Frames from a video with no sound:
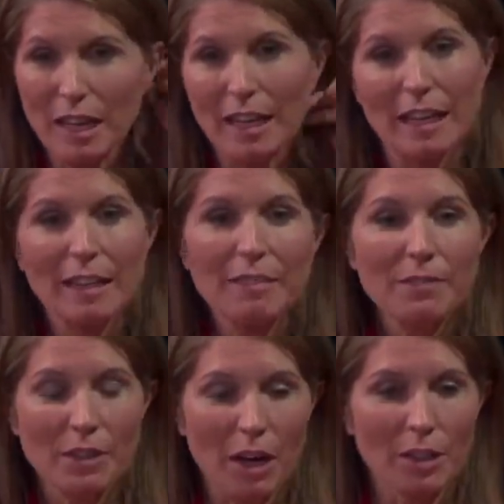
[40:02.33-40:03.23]
And if
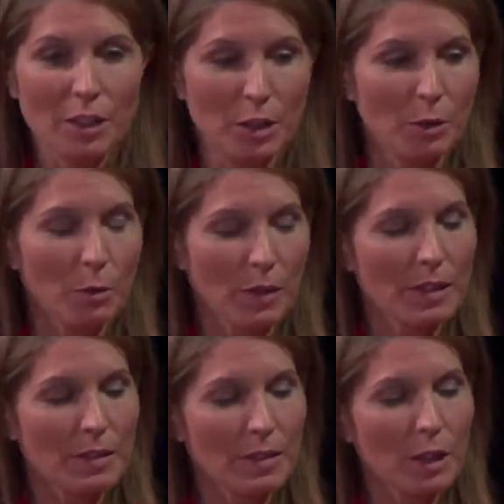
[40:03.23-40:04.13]
not you,
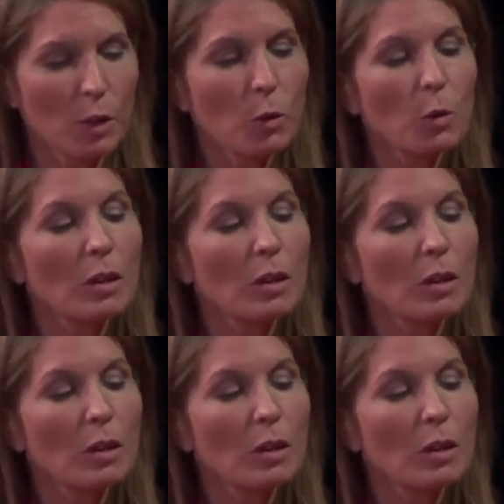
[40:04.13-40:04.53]
then who